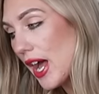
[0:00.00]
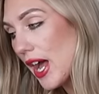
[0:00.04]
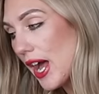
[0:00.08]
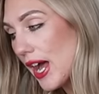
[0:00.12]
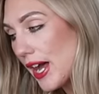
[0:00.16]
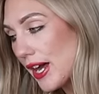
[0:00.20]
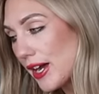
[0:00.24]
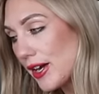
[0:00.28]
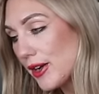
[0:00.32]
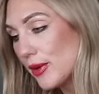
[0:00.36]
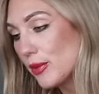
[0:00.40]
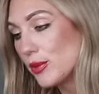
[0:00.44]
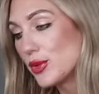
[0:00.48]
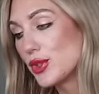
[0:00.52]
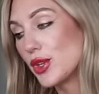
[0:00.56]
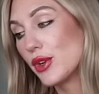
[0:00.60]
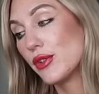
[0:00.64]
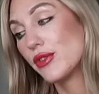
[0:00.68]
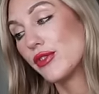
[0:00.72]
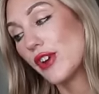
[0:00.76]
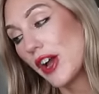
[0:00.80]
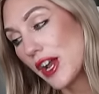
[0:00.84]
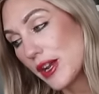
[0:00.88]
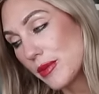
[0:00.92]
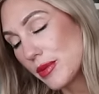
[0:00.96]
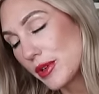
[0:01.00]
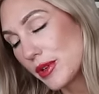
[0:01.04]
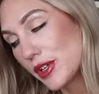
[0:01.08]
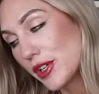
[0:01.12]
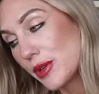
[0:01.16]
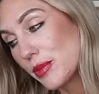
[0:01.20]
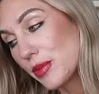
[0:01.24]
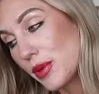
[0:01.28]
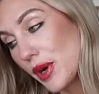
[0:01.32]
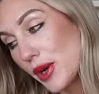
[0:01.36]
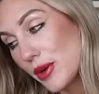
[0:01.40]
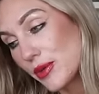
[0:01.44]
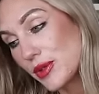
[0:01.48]
Um, so
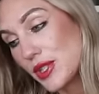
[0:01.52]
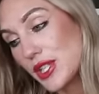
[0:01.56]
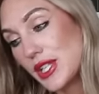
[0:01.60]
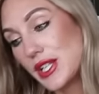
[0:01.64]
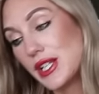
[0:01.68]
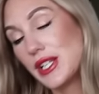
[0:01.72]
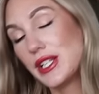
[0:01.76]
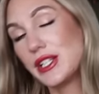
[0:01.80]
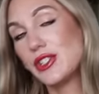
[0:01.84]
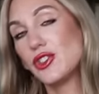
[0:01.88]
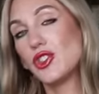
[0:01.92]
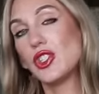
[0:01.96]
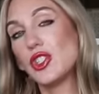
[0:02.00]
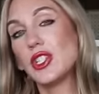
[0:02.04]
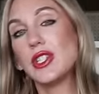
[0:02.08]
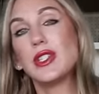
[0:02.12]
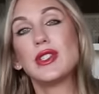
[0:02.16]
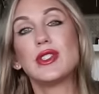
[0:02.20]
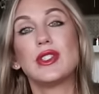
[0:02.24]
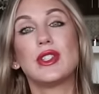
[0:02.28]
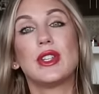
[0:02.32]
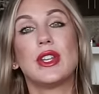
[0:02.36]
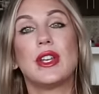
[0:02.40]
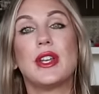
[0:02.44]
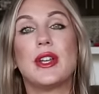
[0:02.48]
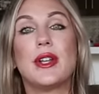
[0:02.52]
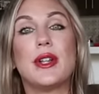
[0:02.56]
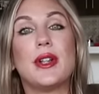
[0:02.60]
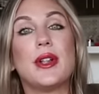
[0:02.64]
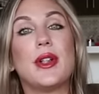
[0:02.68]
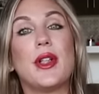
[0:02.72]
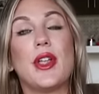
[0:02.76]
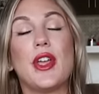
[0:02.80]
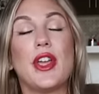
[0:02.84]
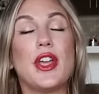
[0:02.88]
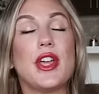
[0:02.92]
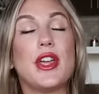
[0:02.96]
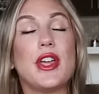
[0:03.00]
fiber, protein, just
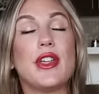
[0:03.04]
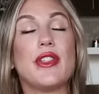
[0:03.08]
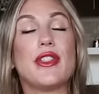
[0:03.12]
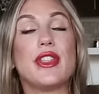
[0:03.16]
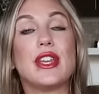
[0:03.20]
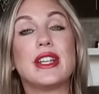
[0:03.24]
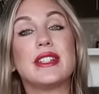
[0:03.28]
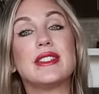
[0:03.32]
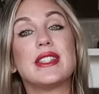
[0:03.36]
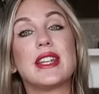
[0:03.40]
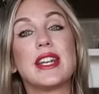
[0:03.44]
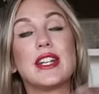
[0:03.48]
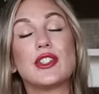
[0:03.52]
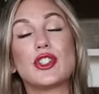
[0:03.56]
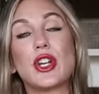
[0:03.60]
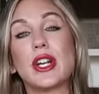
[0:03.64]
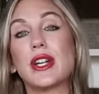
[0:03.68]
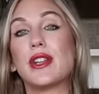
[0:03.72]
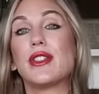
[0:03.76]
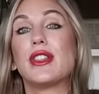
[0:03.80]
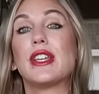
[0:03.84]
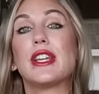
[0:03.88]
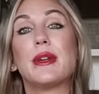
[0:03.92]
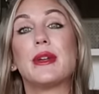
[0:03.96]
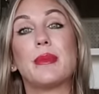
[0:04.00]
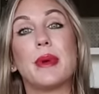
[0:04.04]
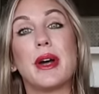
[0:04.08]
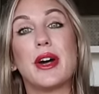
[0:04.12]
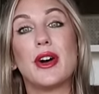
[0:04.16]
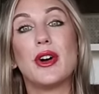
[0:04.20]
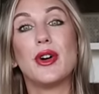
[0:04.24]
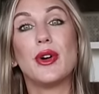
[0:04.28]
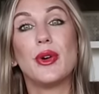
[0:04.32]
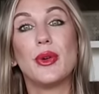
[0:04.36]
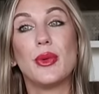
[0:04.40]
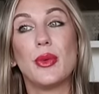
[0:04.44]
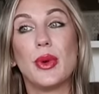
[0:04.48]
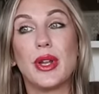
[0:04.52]
things that I try to think
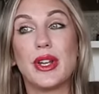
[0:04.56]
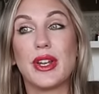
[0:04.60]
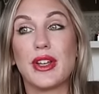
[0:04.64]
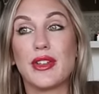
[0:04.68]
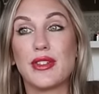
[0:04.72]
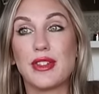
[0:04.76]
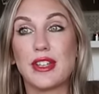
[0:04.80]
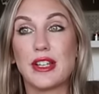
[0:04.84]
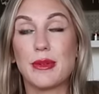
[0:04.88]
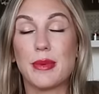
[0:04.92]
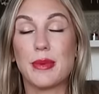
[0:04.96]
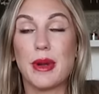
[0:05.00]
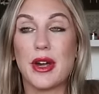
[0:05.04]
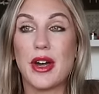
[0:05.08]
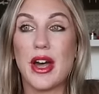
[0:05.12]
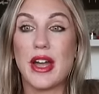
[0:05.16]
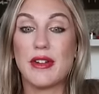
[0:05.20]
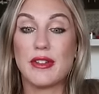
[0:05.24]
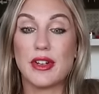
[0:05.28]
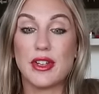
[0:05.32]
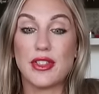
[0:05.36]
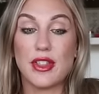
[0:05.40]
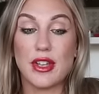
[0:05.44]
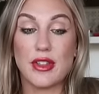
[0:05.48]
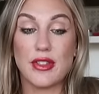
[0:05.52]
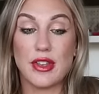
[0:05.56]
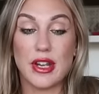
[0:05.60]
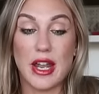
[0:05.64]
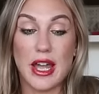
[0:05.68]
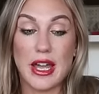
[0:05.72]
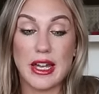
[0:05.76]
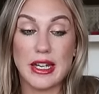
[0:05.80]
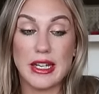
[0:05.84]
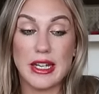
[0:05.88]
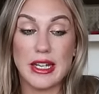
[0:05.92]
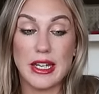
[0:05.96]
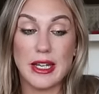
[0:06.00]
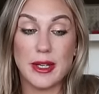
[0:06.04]
about when I think about everything that
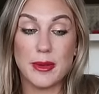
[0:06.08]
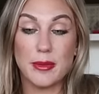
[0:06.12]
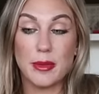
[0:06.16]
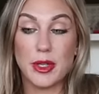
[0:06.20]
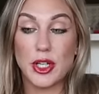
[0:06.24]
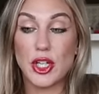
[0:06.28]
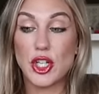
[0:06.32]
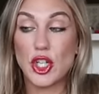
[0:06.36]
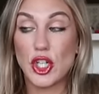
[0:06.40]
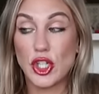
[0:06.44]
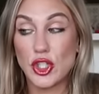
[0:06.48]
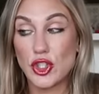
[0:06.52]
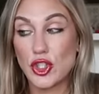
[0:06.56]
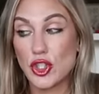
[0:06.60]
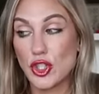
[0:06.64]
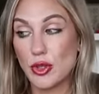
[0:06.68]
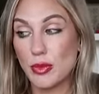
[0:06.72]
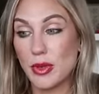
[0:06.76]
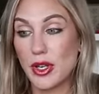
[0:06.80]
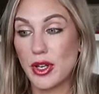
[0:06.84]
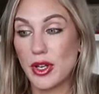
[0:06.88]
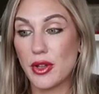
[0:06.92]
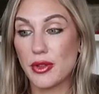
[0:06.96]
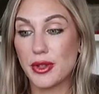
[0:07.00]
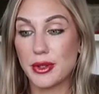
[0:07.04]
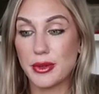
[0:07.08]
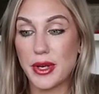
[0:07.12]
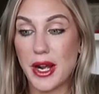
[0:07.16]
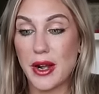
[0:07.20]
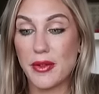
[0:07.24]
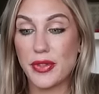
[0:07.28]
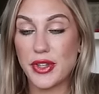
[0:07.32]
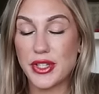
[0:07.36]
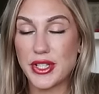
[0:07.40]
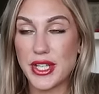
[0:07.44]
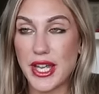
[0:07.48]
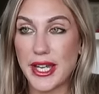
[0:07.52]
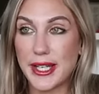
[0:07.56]
I am consuming
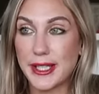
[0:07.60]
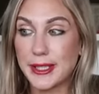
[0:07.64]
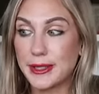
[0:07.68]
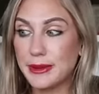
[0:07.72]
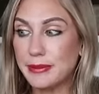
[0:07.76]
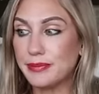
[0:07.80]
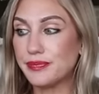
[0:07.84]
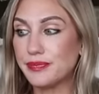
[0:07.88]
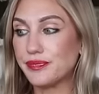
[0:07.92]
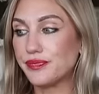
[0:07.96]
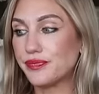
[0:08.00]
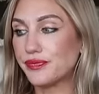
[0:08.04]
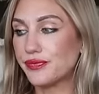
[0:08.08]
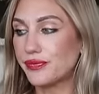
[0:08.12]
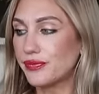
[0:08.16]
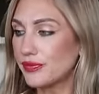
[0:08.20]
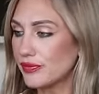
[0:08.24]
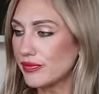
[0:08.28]
throughout the day.